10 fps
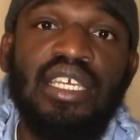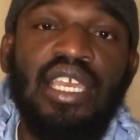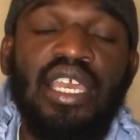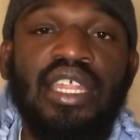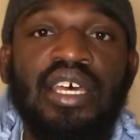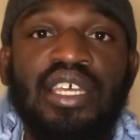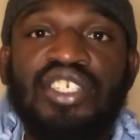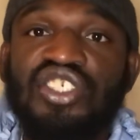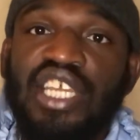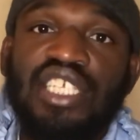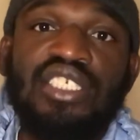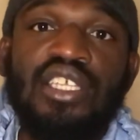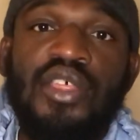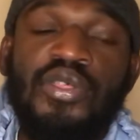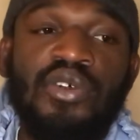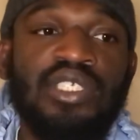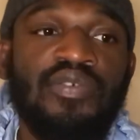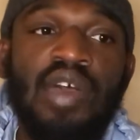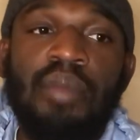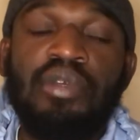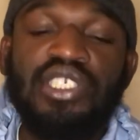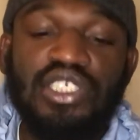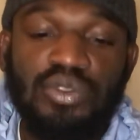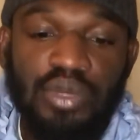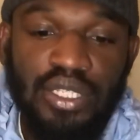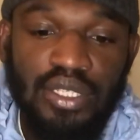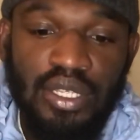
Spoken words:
and exchange thoughts and vibrations with